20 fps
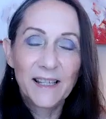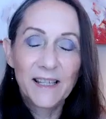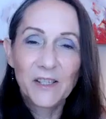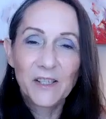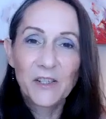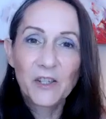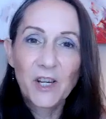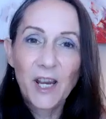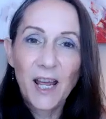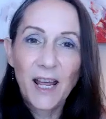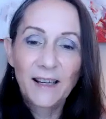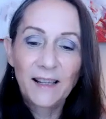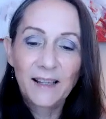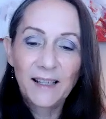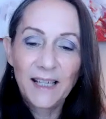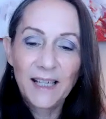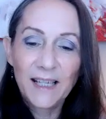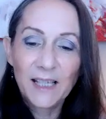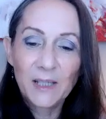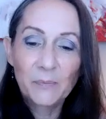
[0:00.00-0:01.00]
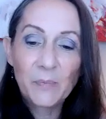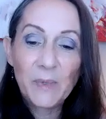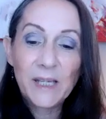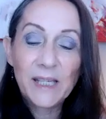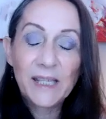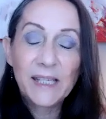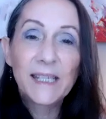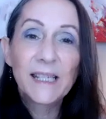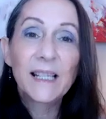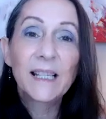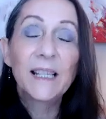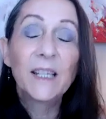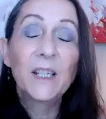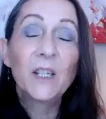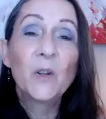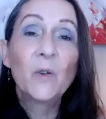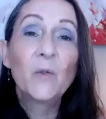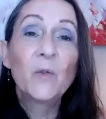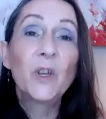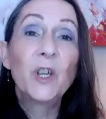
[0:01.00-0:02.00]
this channeling is, be still and
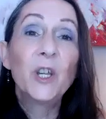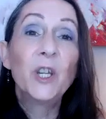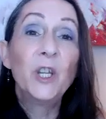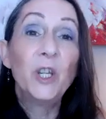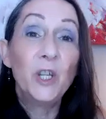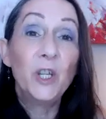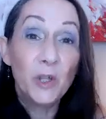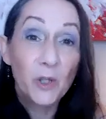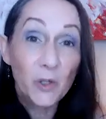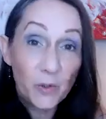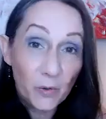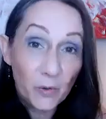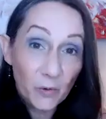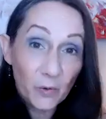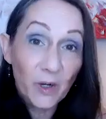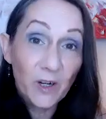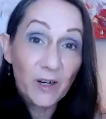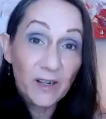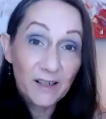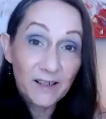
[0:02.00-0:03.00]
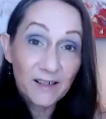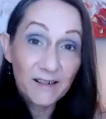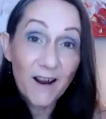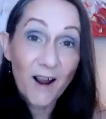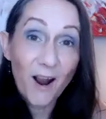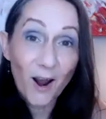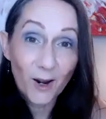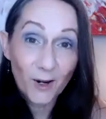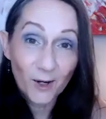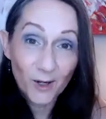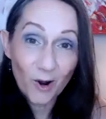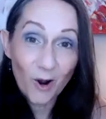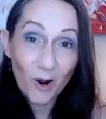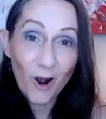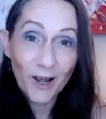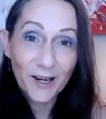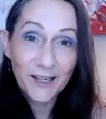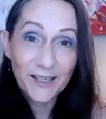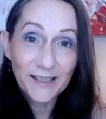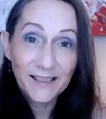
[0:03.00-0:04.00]
know that you are
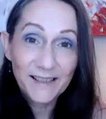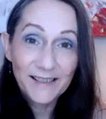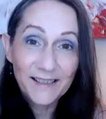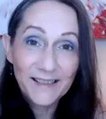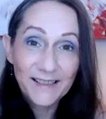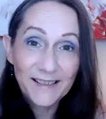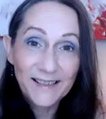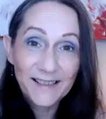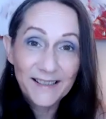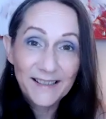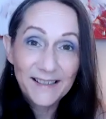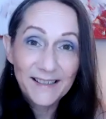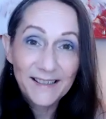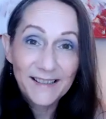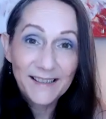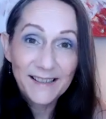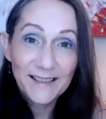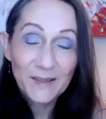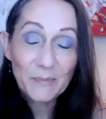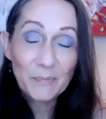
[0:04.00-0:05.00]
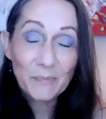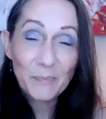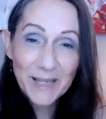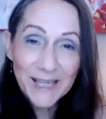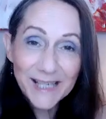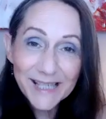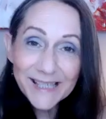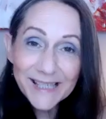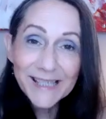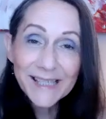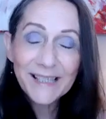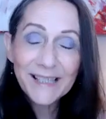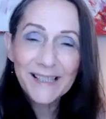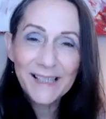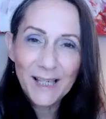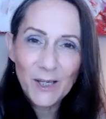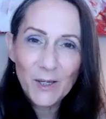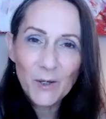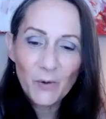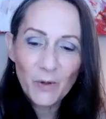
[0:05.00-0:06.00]
God. Be still
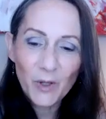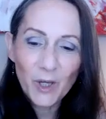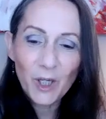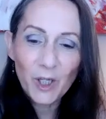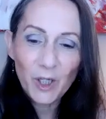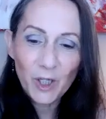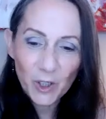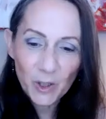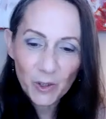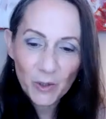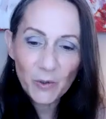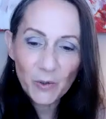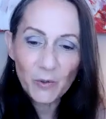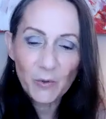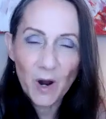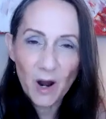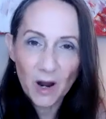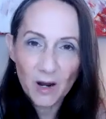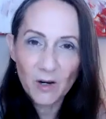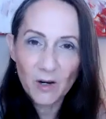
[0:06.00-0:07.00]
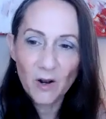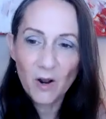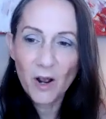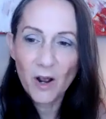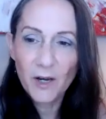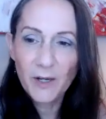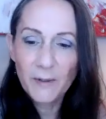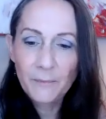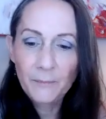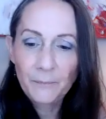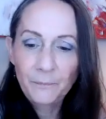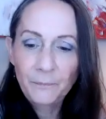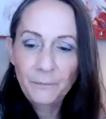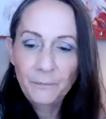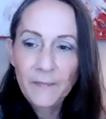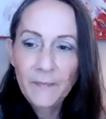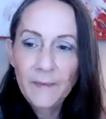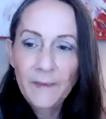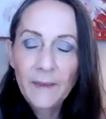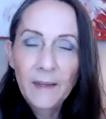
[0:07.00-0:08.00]
and know that you are God.
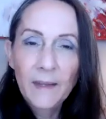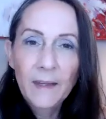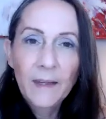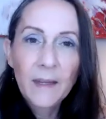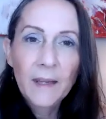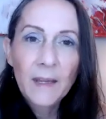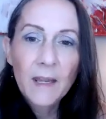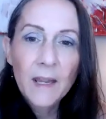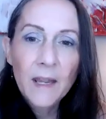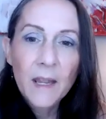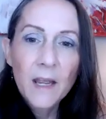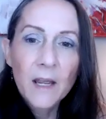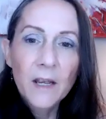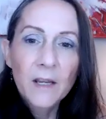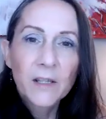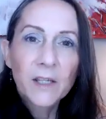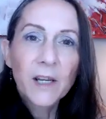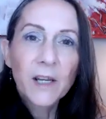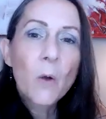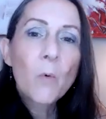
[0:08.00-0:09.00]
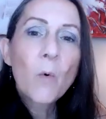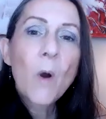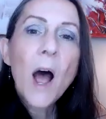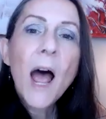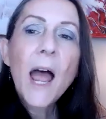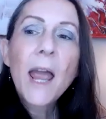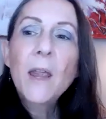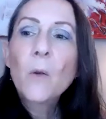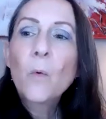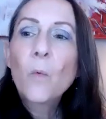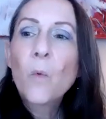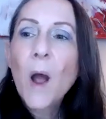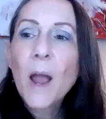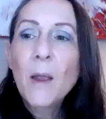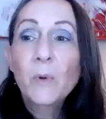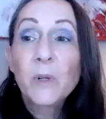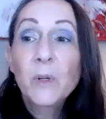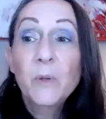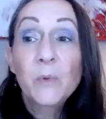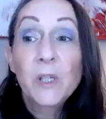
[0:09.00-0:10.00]
So now why
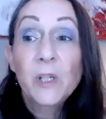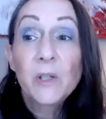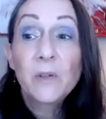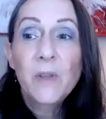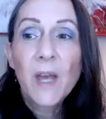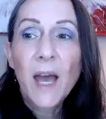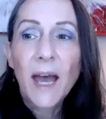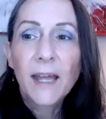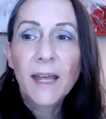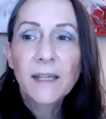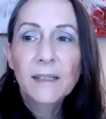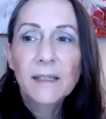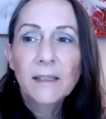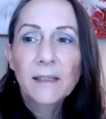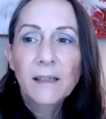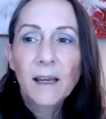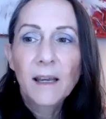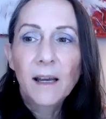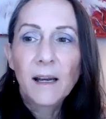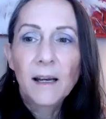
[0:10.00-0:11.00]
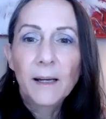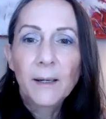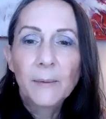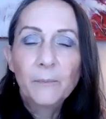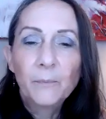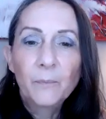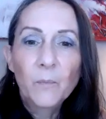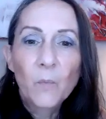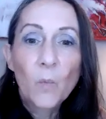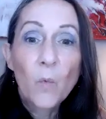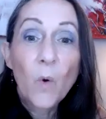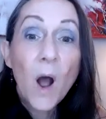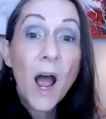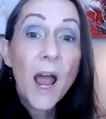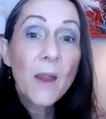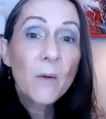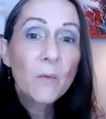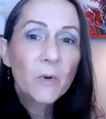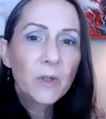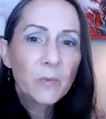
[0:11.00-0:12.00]
would we do that?
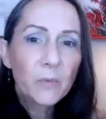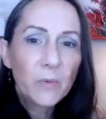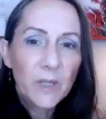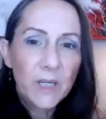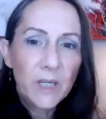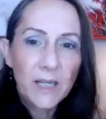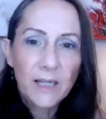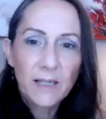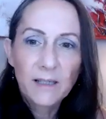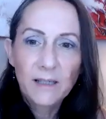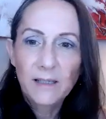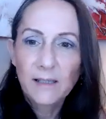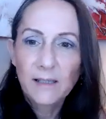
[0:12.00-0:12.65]
Why would we